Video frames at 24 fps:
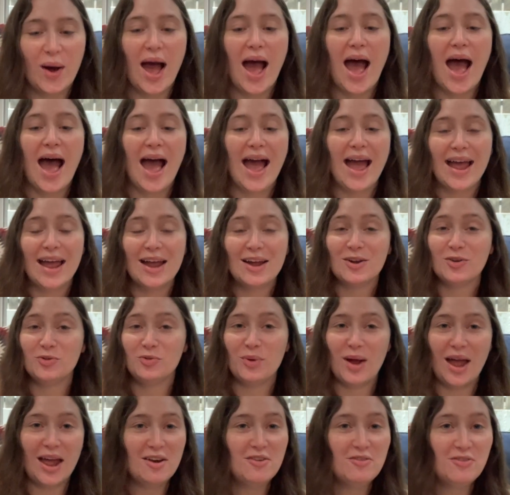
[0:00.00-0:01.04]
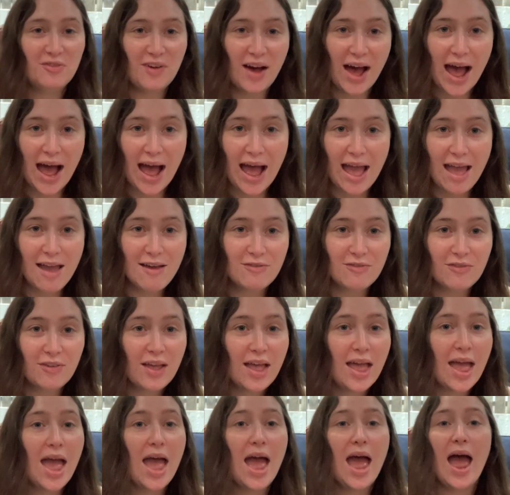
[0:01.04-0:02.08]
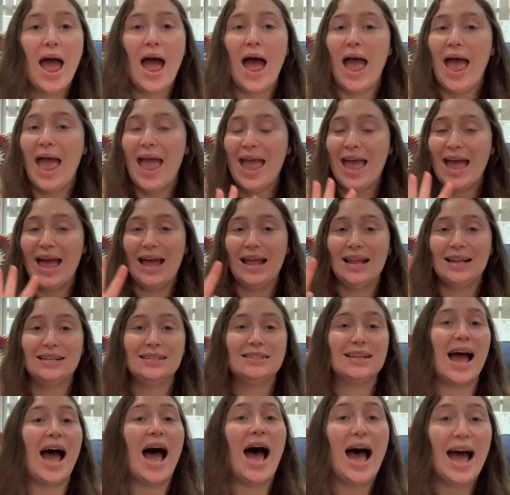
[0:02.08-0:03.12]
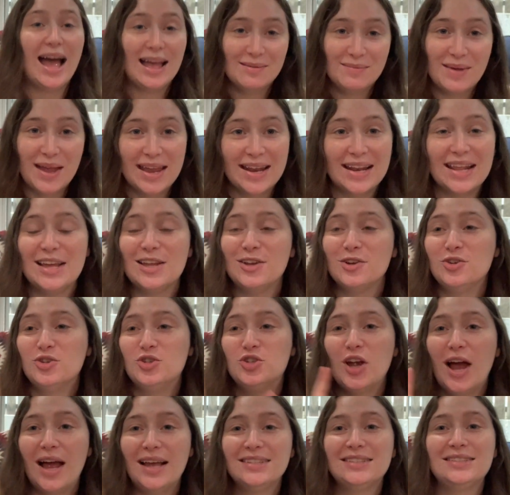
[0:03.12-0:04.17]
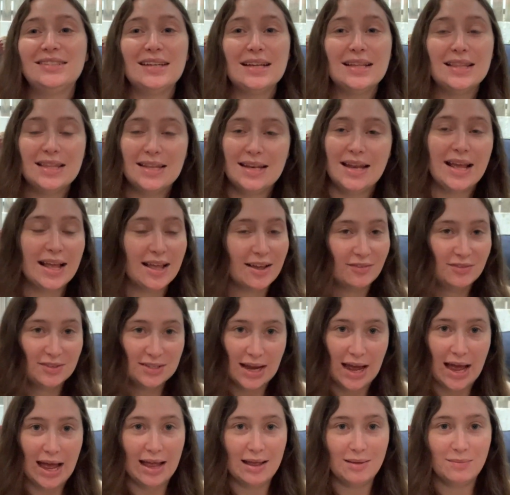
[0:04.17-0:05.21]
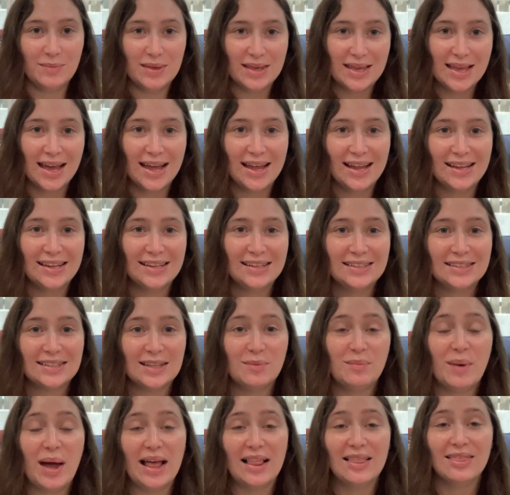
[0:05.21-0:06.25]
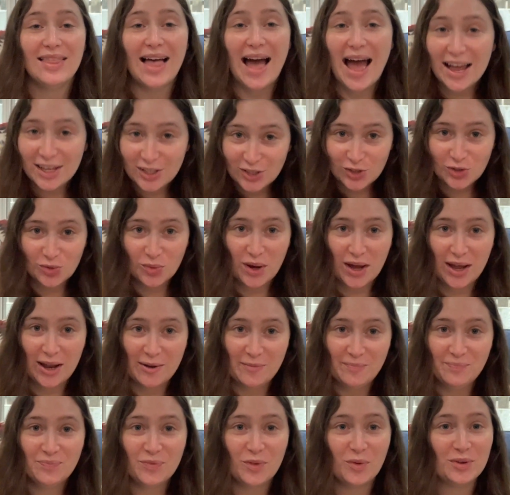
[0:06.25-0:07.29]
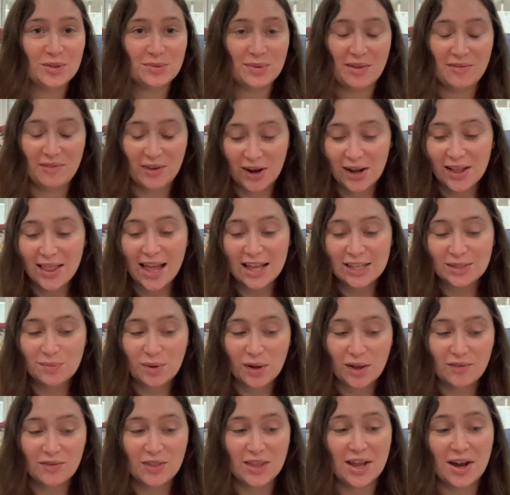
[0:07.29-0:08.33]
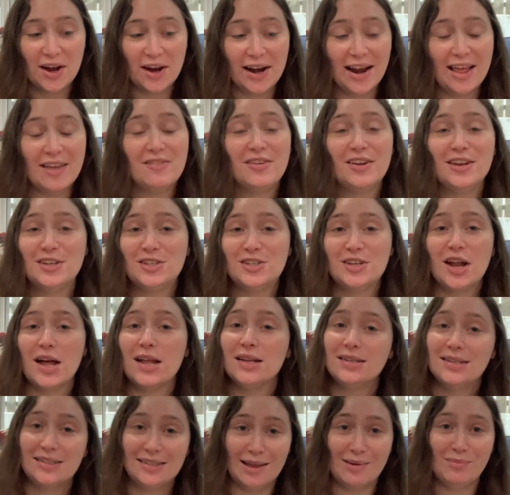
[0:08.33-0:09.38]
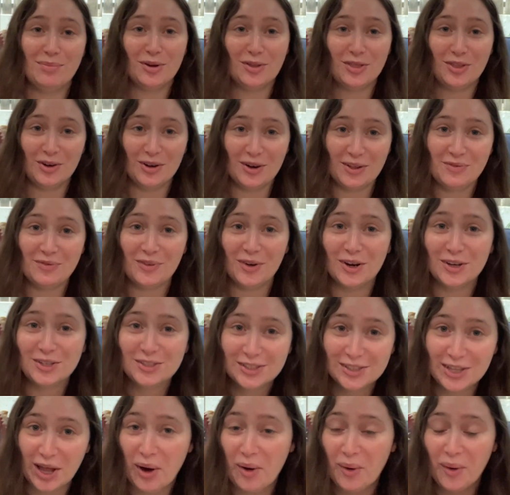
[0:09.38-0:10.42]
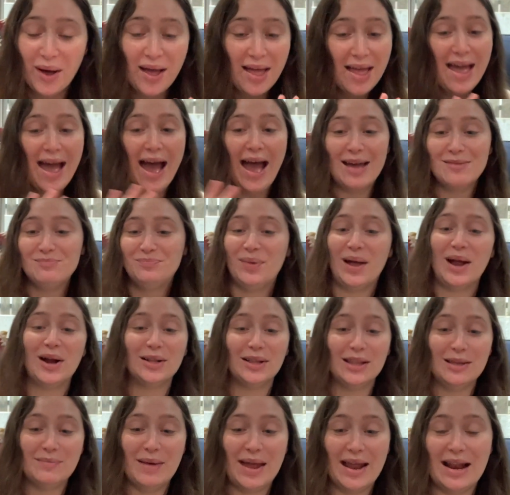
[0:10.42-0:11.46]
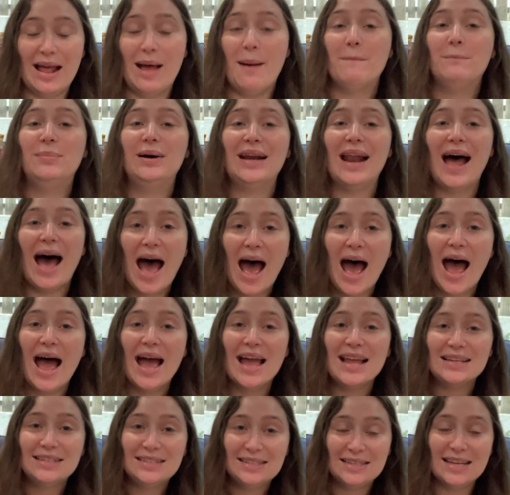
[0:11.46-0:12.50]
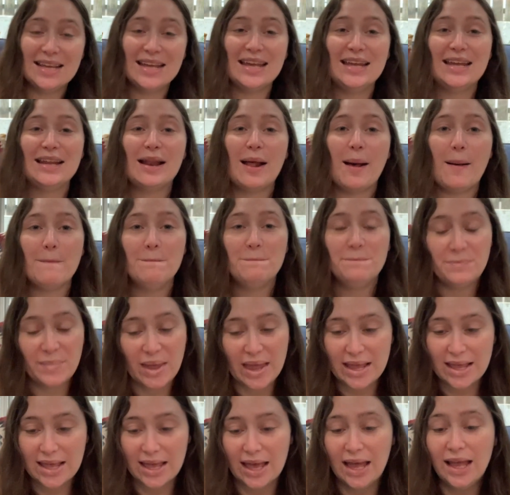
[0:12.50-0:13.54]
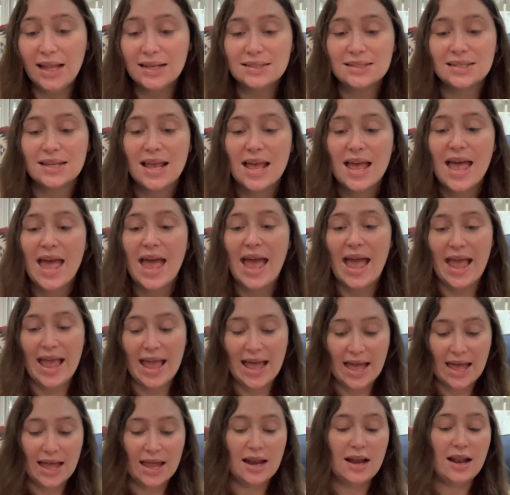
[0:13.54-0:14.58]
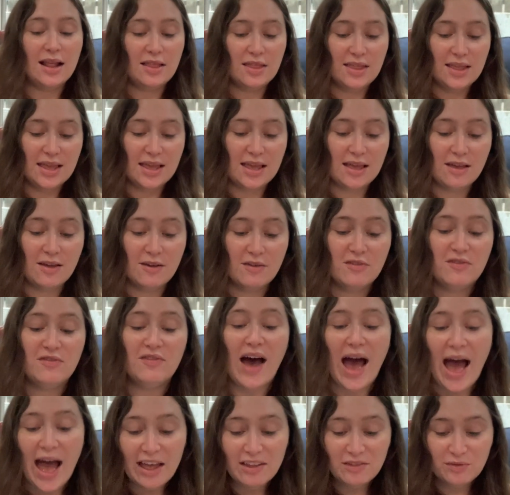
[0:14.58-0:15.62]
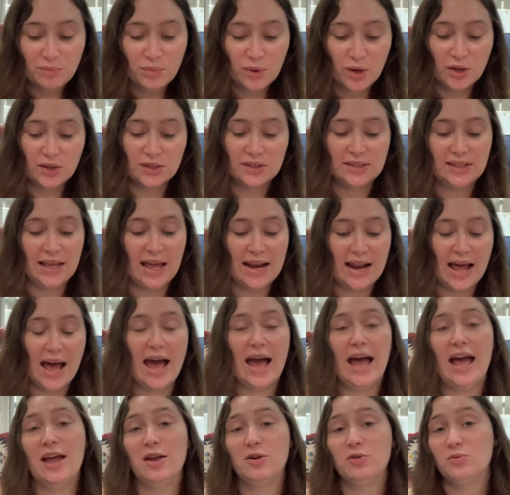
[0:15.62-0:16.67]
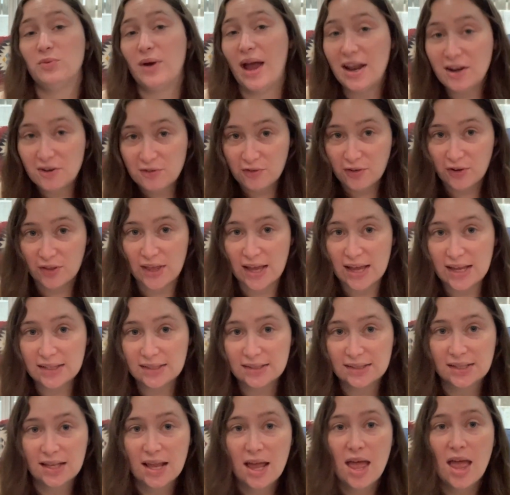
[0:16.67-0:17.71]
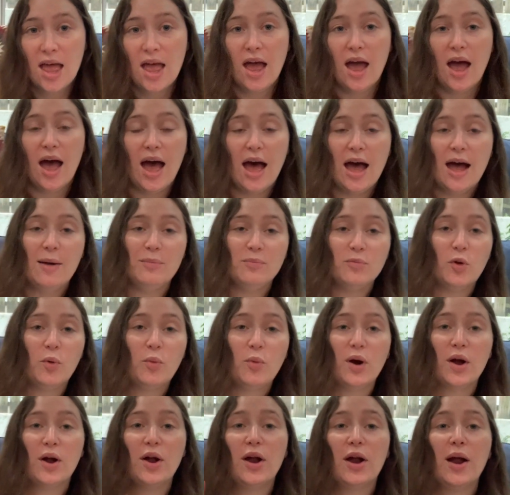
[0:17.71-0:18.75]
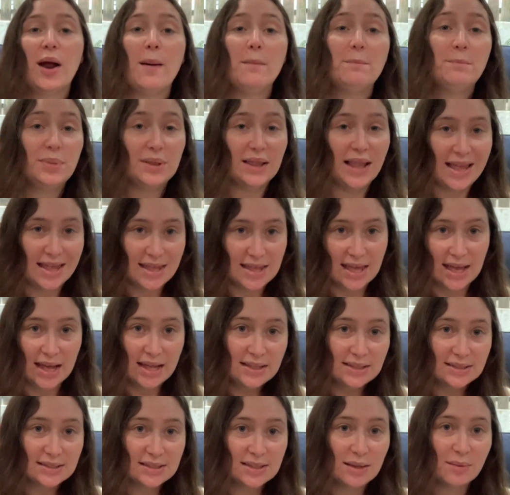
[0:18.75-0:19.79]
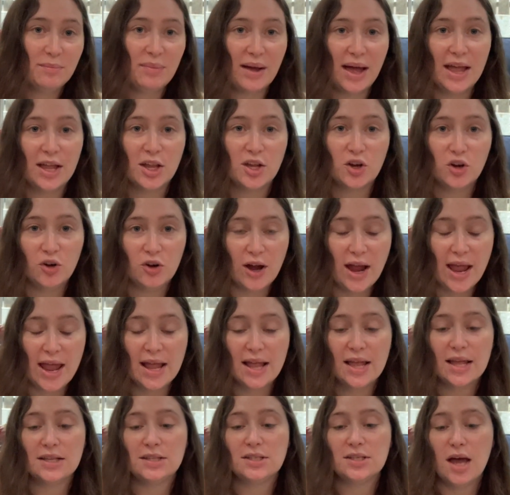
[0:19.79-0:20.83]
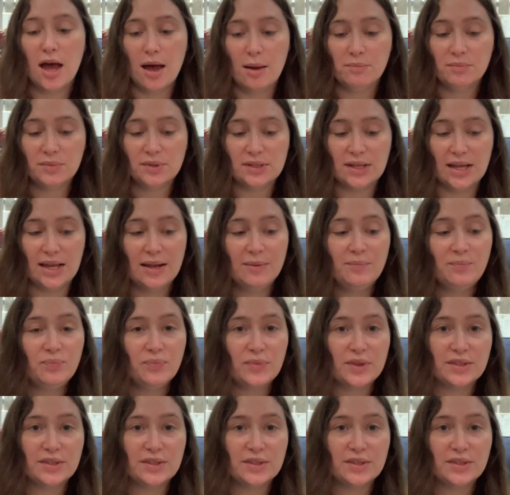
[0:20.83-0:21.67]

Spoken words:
I read 5 and I made it just in the nick of time because my last one was my very last book of the year and I finished it on December 31st. So I barely made it, but I did make it. And the 5 books that I read for this were Blankets by Craig Thompson.